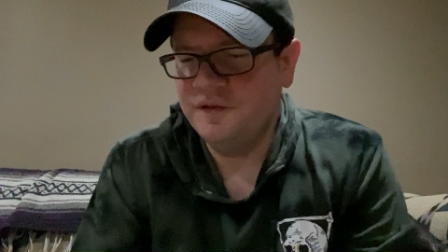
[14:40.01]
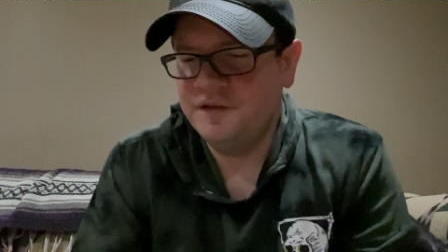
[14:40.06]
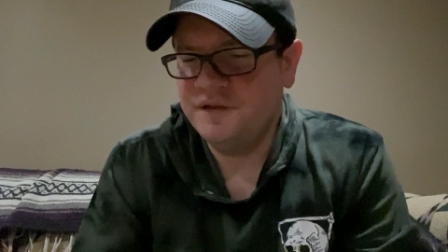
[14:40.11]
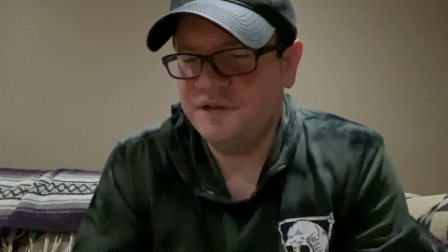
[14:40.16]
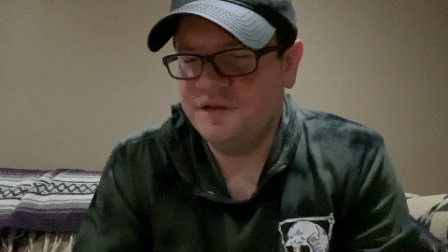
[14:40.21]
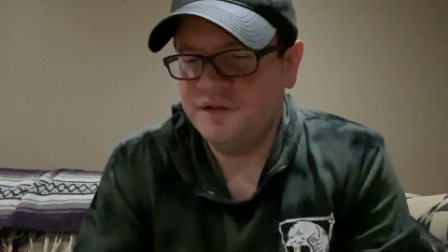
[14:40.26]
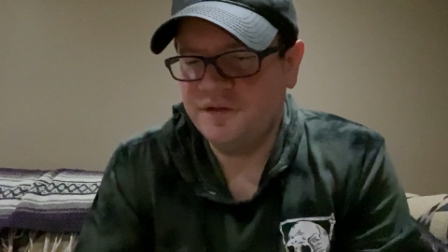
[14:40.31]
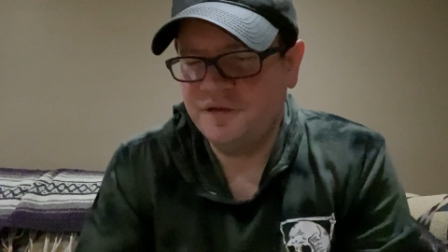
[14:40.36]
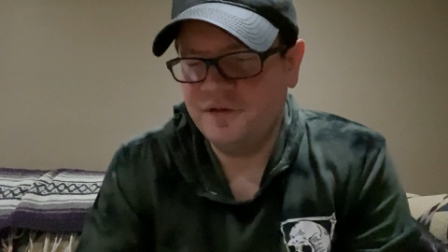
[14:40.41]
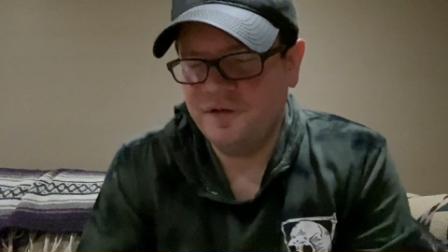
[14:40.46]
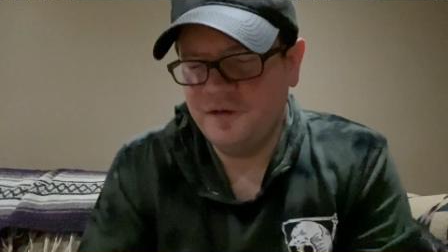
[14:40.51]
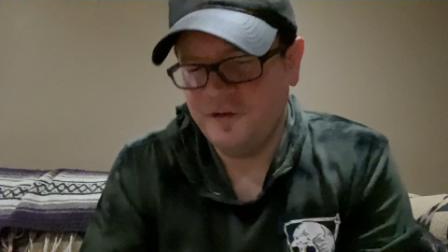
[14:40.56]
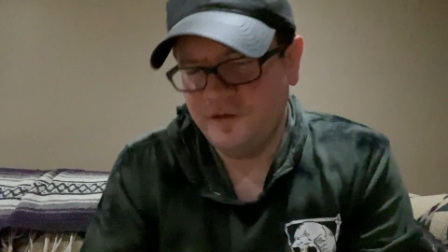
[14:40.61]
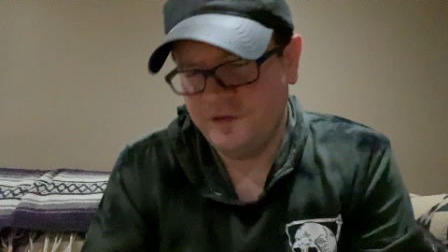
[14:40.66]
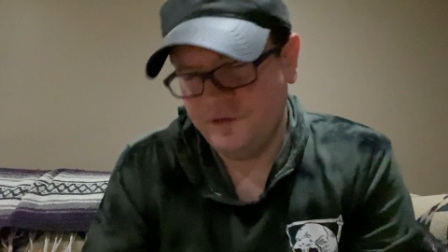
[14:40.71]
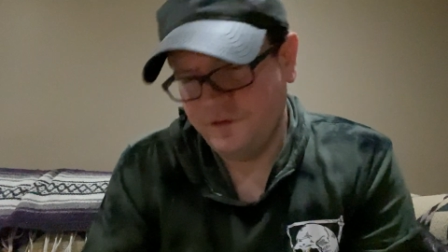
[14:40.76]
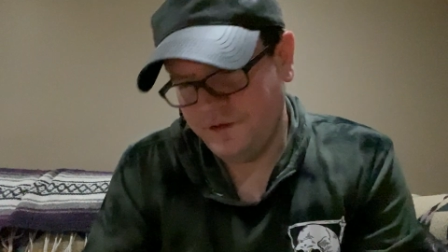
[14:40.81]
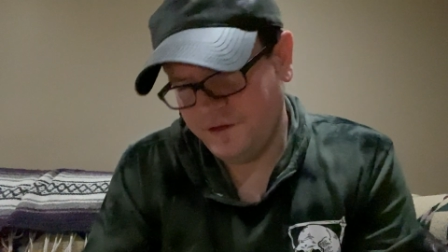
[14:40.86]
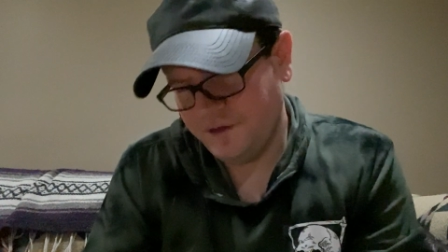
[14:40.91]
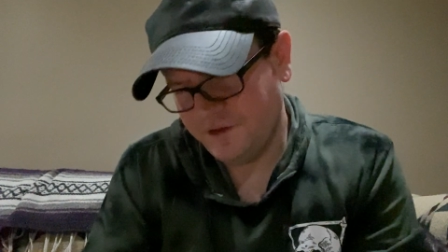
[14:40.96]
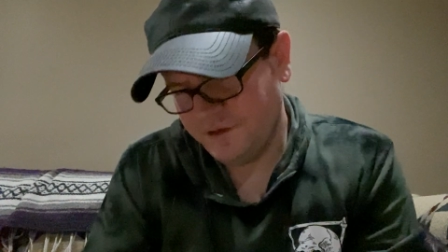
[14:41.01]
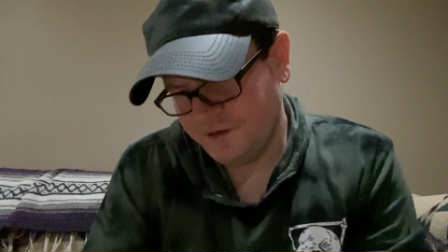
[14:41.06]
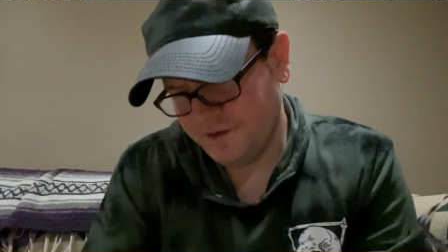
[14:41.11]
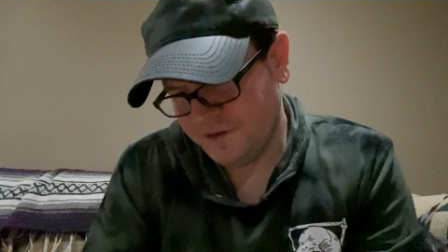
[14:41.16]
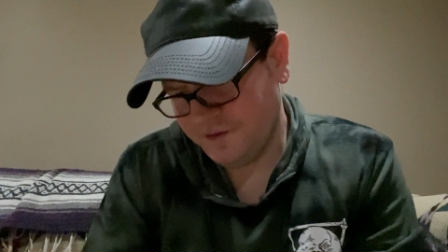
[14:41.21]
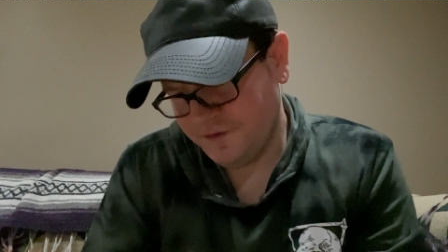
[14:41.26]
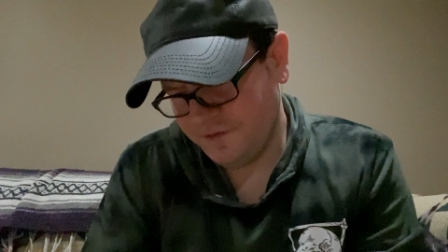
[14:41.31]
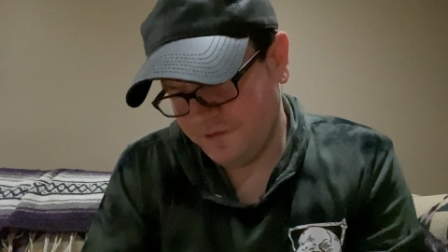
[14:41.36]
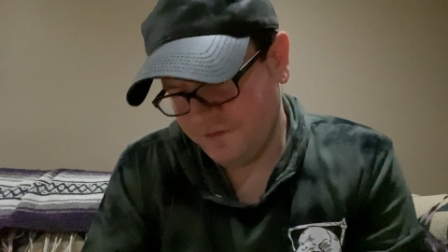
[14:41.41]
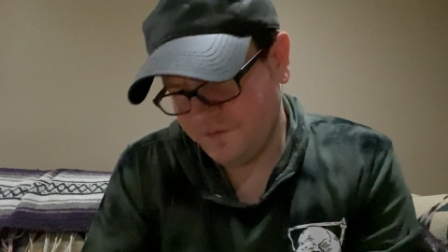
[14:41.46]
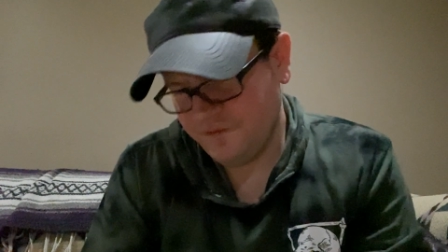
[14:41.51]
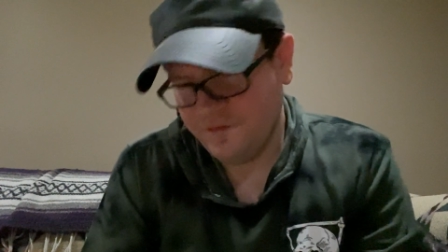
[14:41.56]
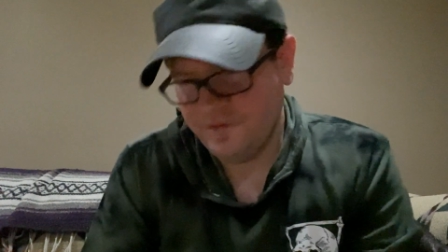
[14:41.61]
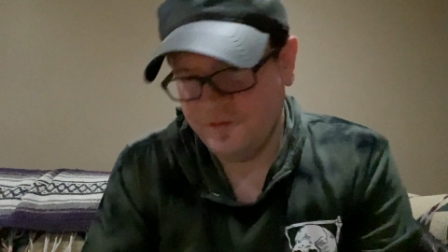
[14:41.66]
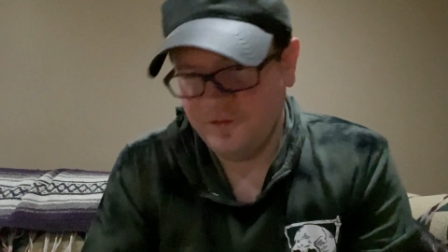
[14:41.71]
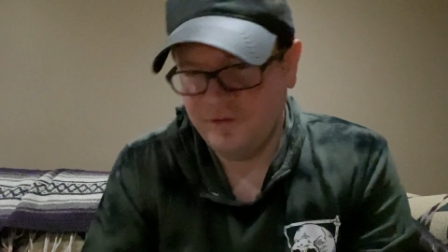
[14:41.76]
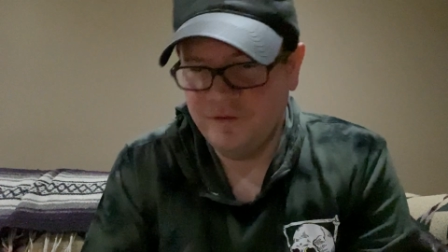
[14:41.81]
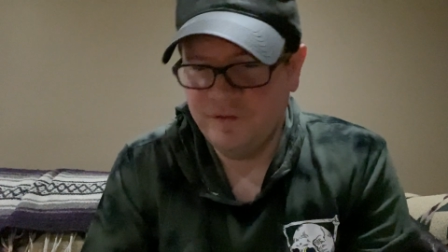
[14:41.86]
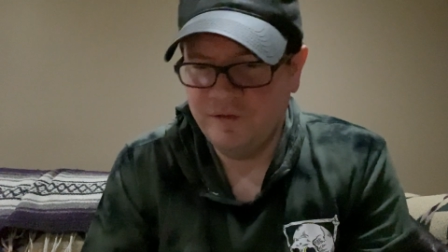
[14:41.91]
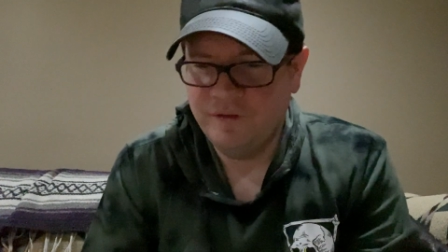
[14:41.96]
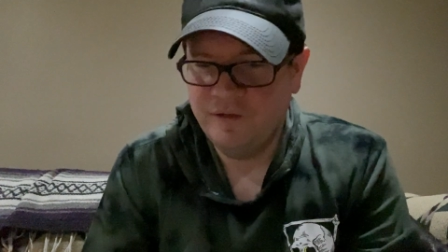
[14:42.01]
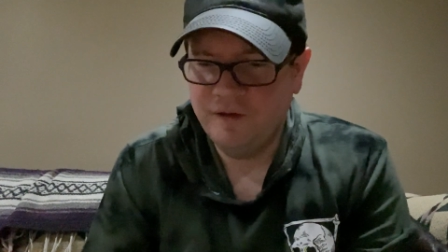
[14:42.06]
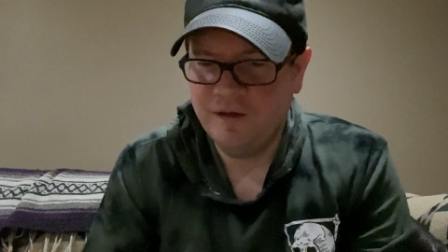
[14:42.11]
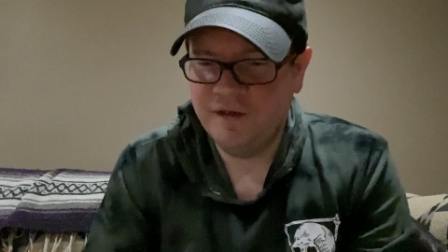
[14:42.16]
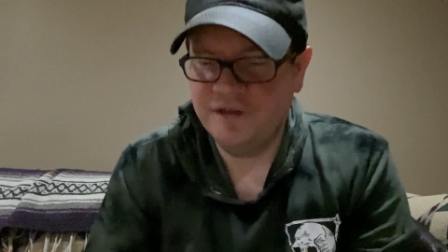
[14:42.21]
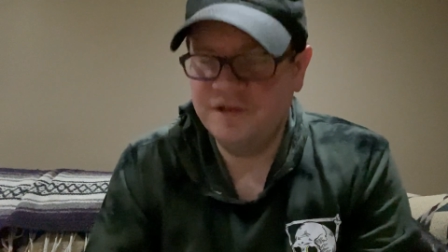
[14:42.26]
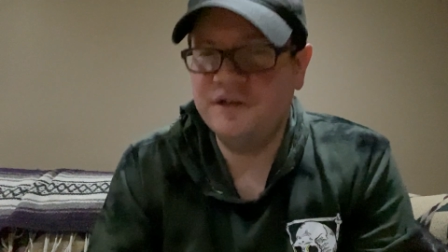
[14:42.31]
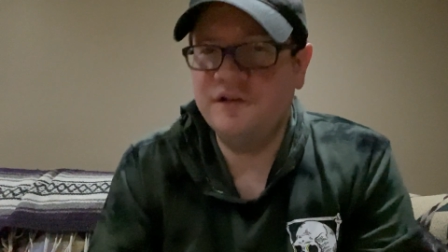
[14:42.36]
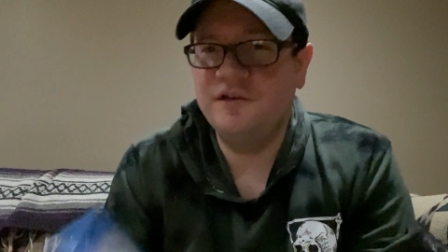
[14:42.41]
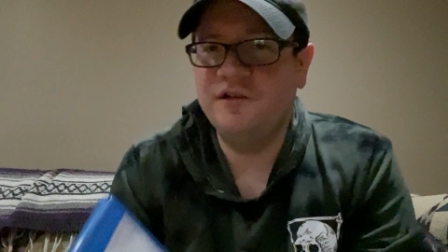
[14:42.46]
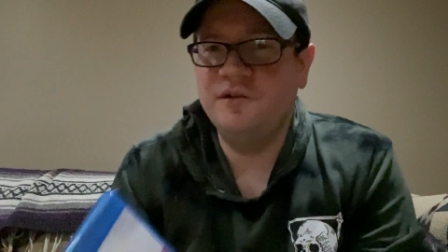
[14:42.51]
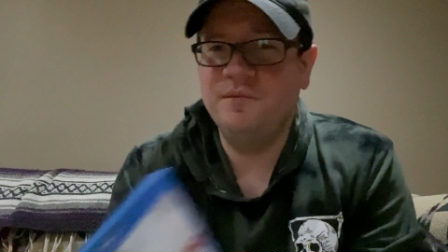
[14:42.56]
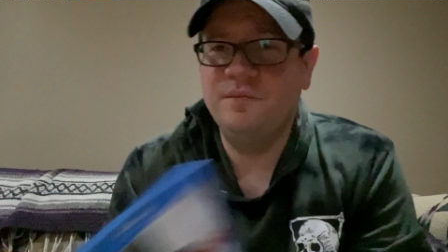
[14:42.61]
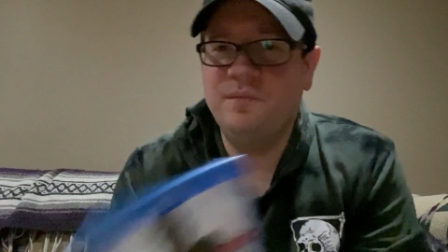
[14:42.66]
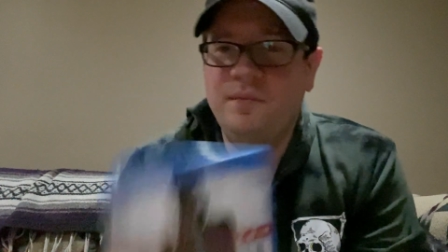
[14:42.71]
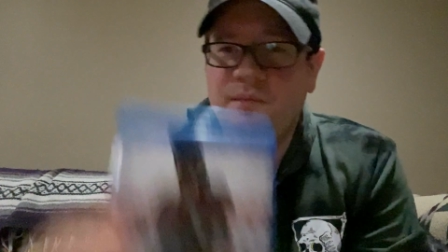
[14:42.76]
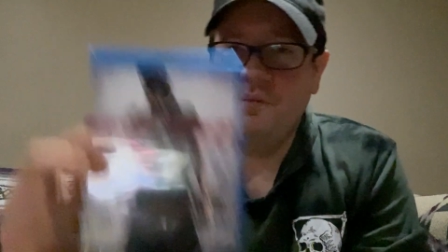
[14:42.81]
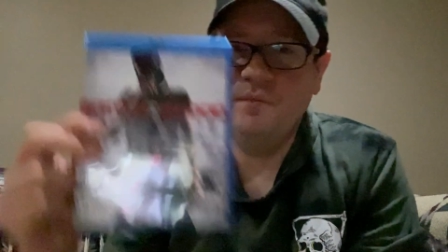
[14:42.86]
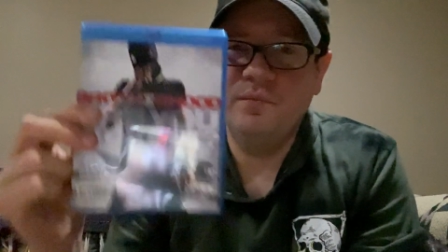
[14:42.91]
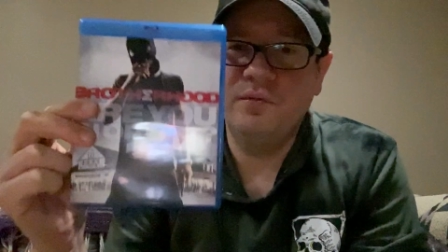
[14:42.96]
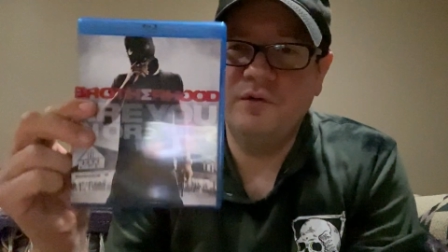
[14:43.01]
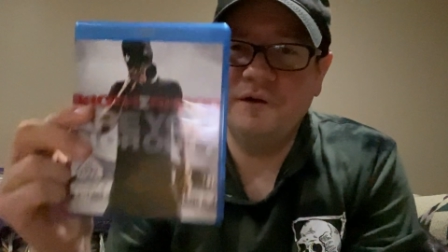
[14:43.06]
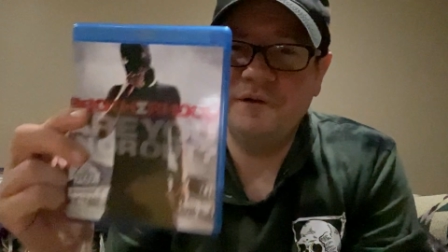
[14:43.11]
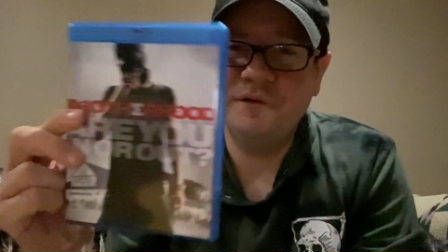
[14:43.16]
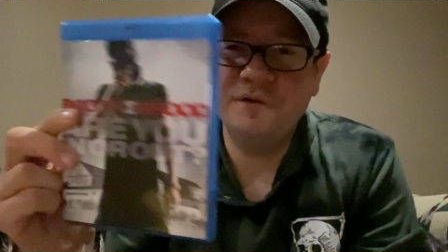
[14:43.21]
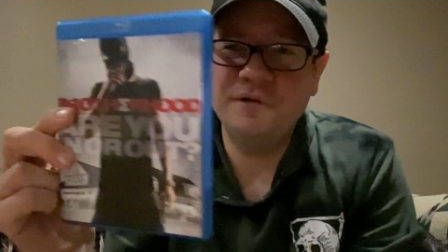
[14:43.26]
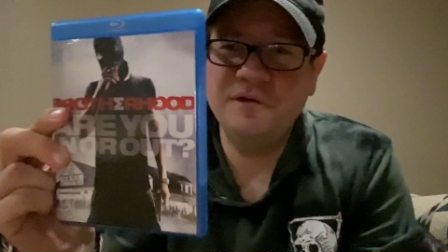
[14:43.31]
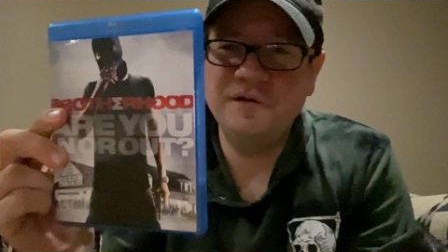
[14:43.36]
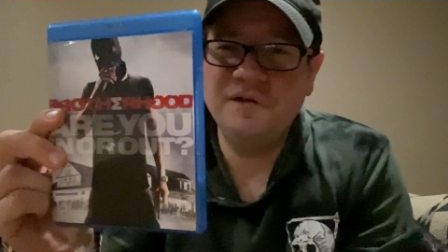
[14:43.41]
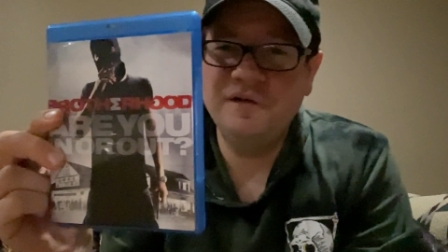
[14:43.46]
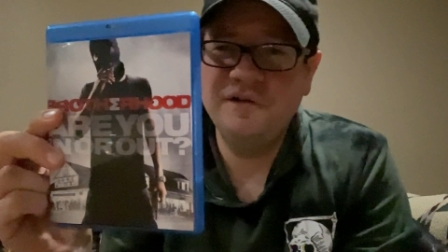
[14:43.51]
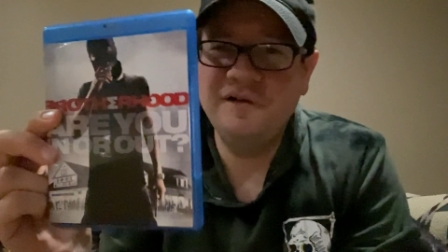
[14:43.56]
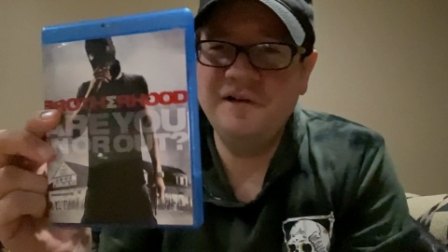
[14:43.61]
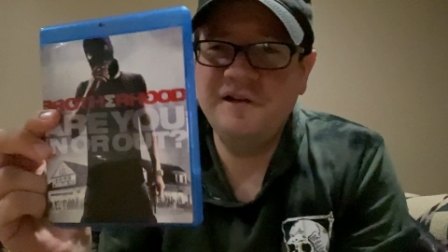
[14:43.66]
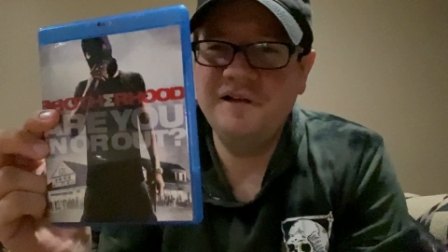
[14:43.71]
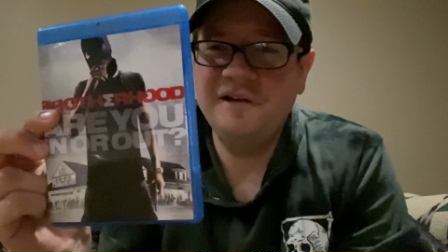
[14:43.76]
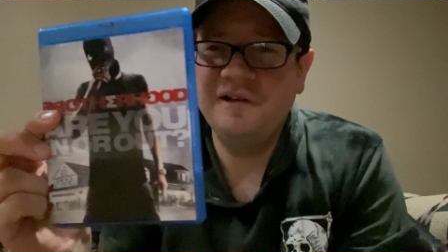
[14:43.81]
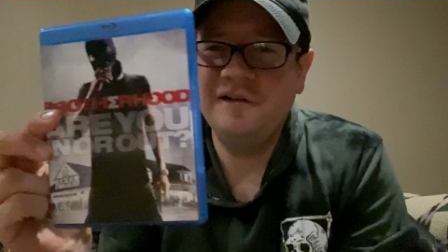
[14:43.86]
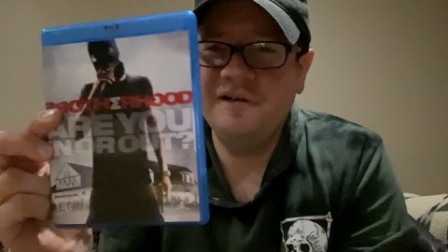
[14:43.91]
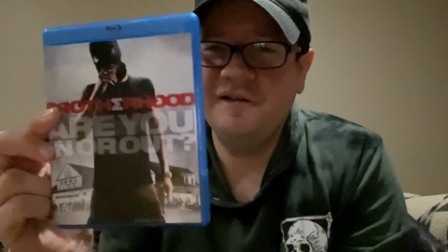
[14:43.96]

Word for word: It's called uh, I think it's called Brotherhood,